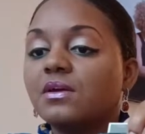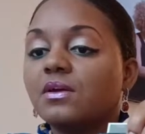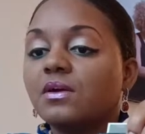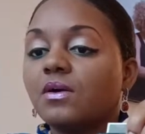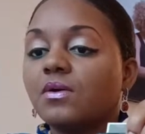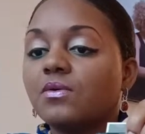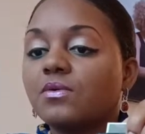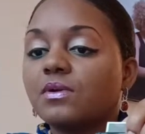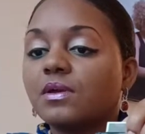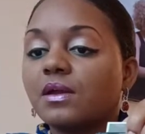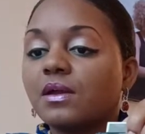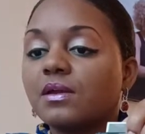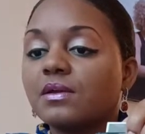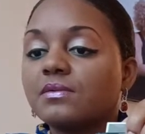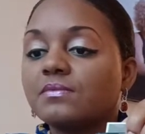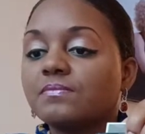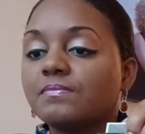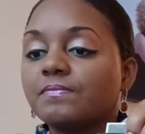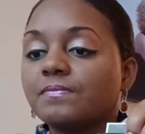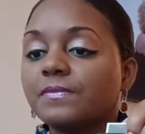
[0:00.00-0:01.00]
Okay,
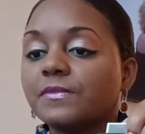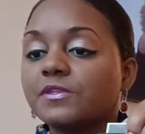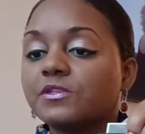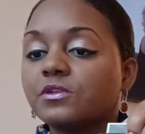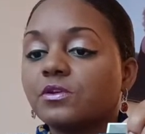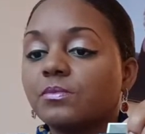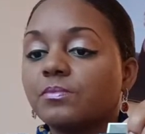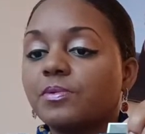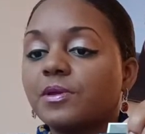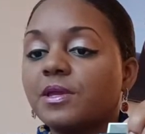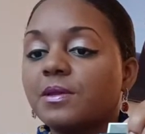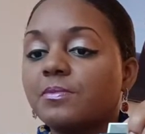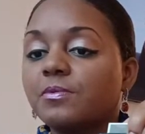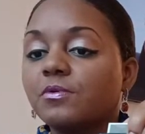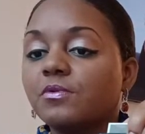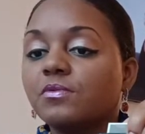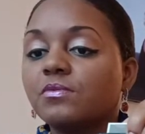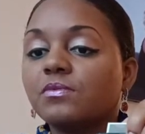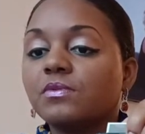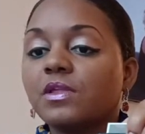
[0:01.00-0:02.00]
so
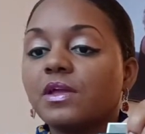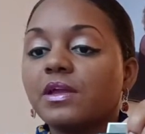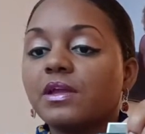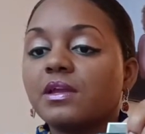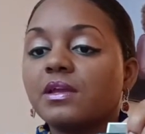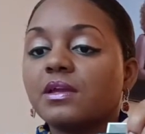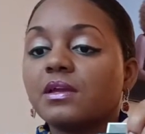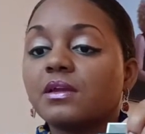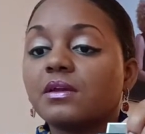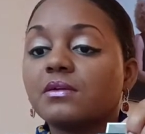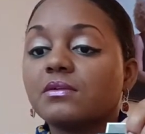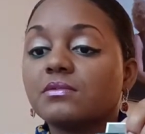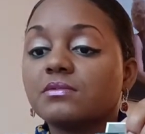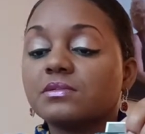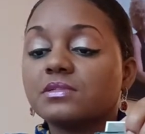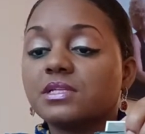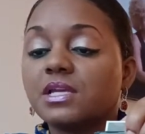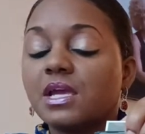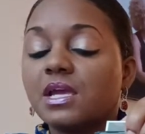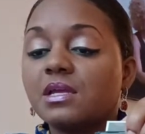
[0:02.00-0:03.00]
people like
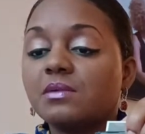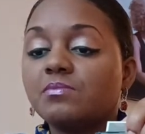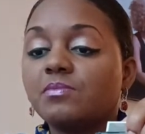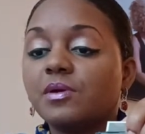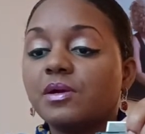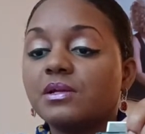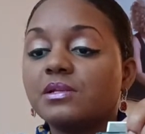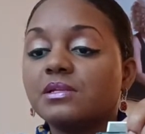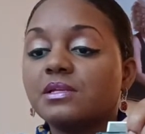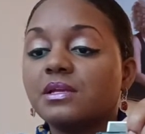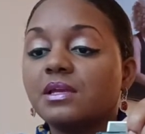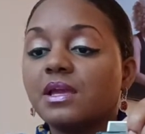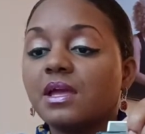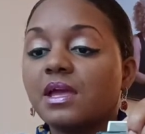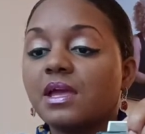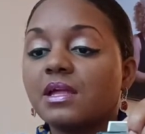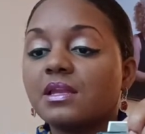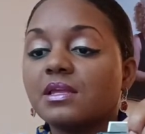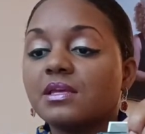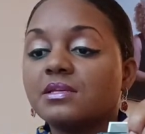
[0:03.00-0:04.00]
Ted Bundy
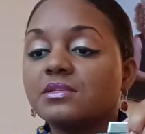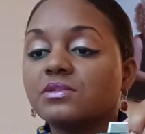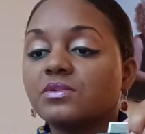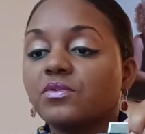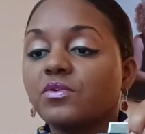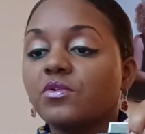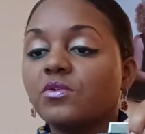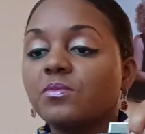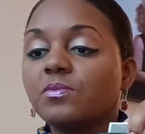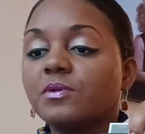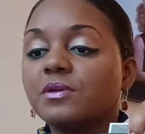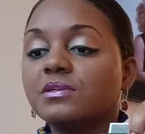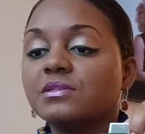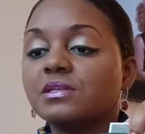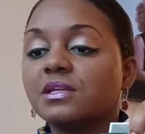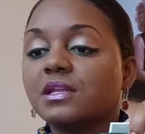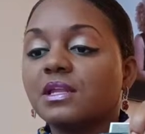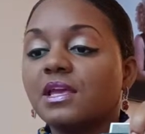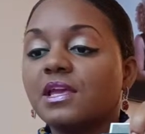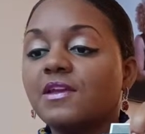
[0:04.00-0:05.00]
had his groupies
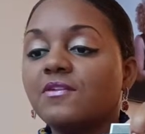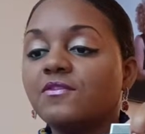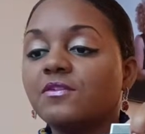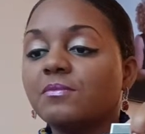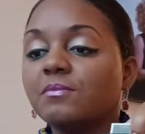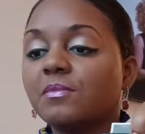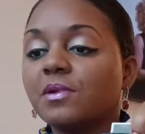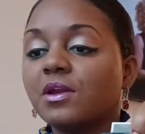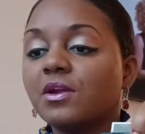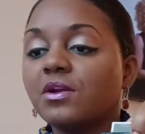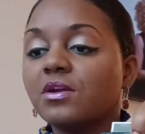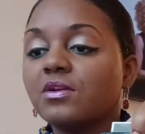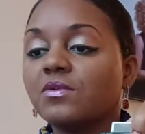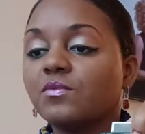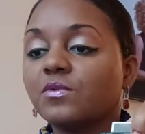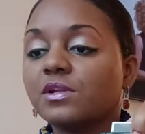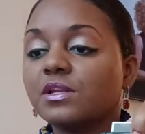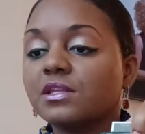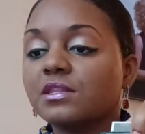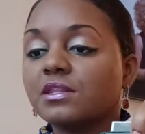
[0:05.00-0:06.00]
and even married
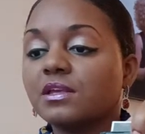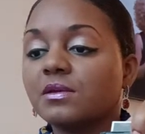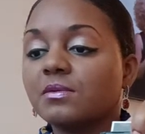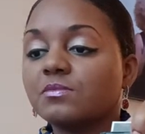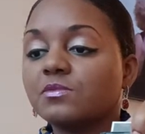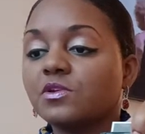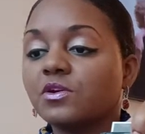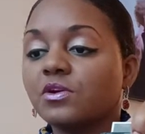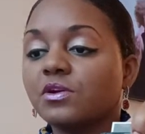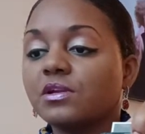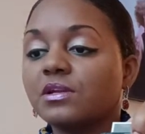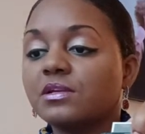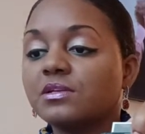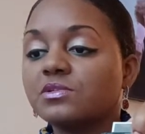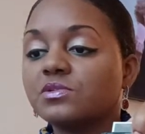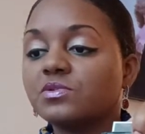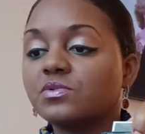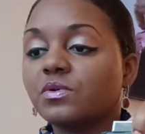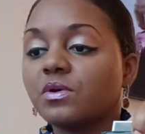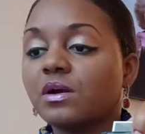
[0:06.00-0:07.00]
one of them during
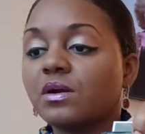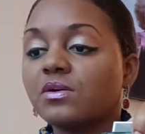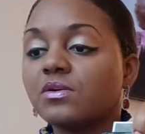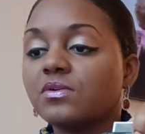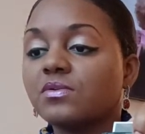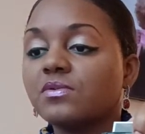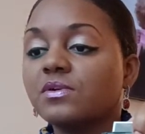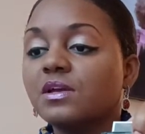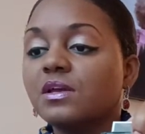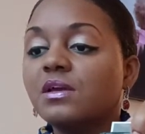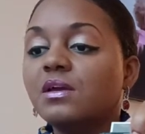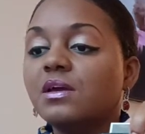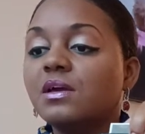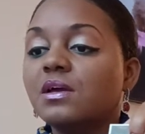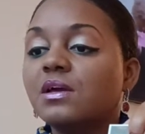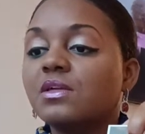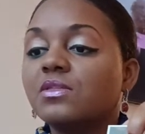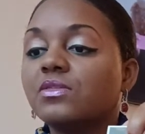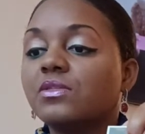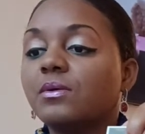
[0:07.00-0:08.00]
his trial.
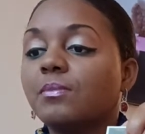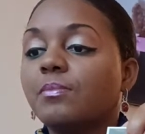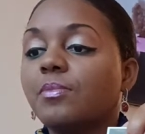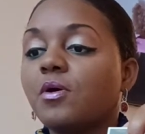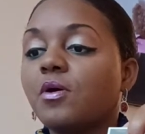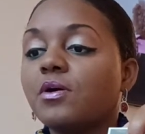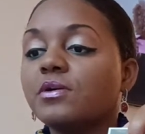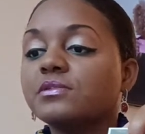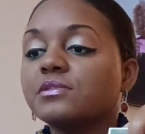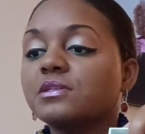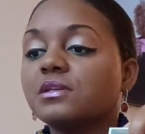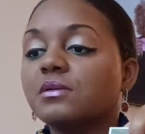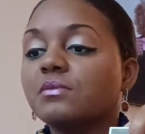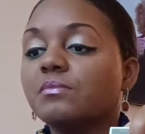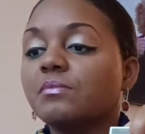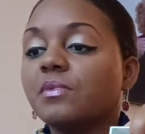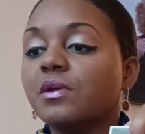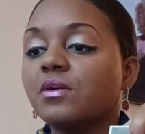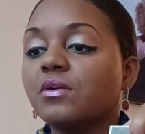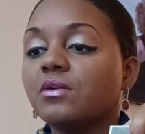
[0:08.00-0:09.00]
The
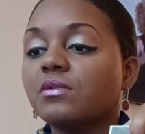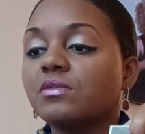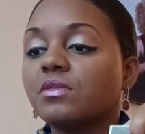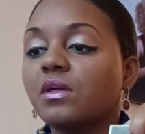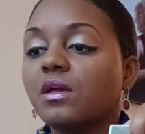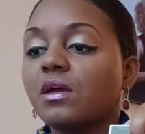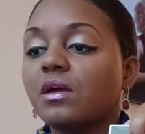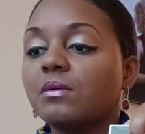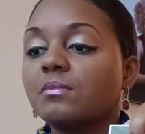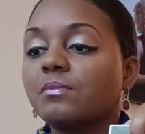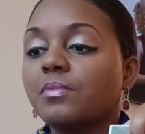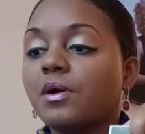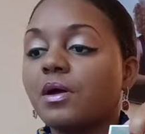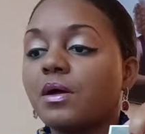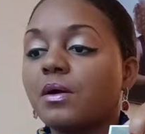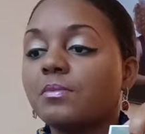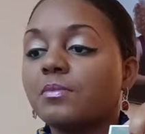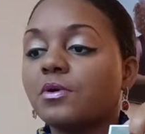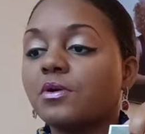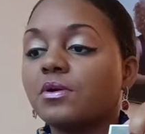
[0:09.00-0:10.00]
Boston Marathon
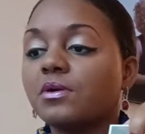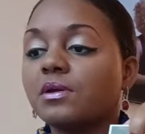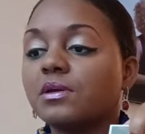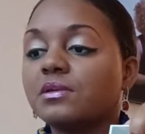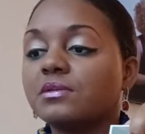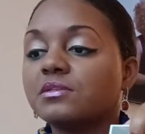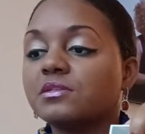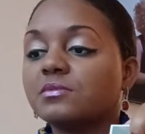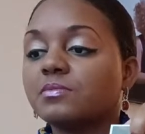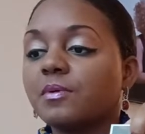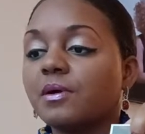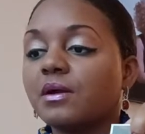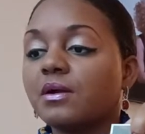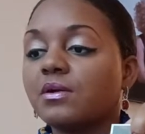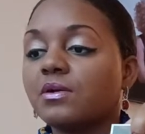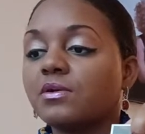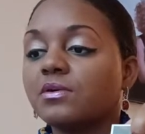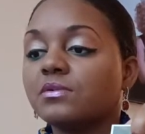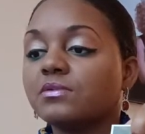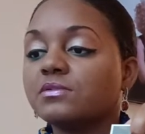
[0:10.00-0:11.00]
bomber
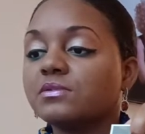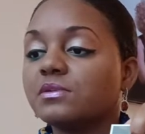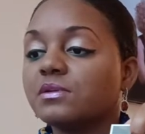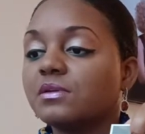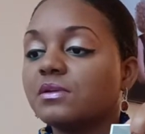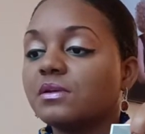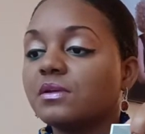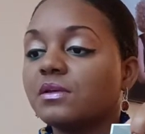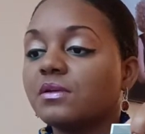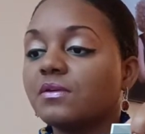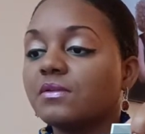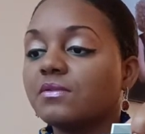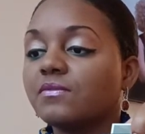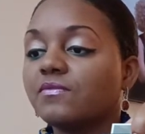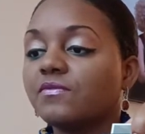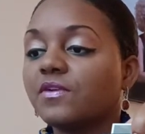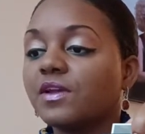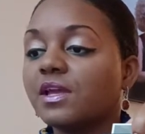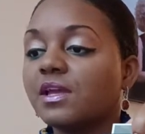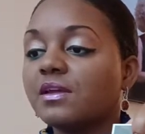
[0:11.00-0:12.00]
inspires
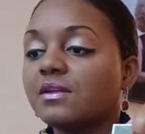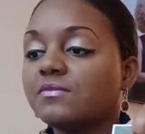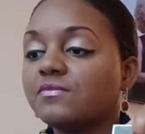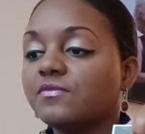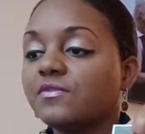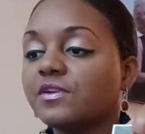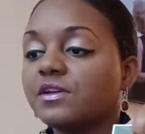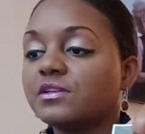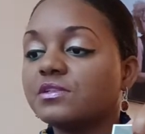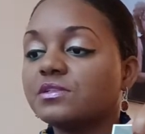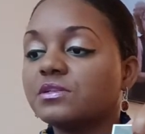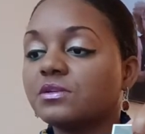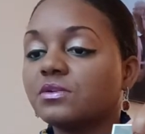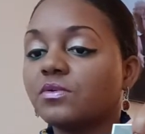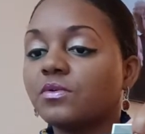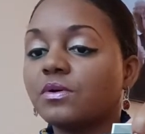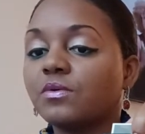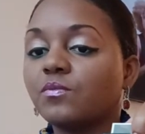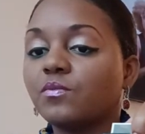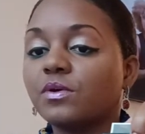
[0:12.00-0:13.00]
fan fiction
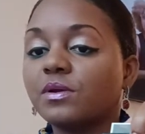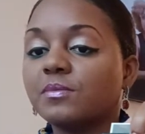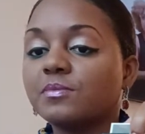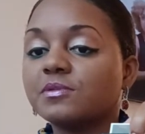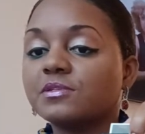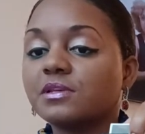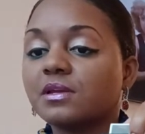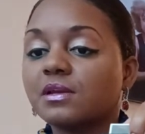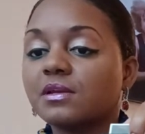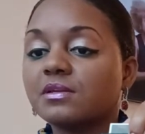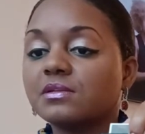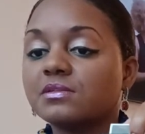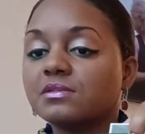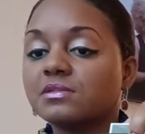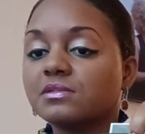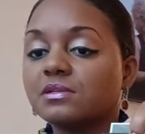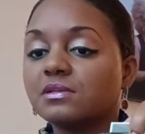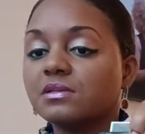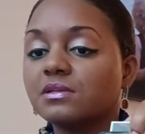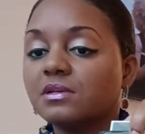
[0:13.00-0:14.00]
on
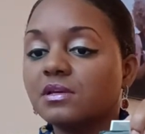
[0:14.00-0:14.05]
websites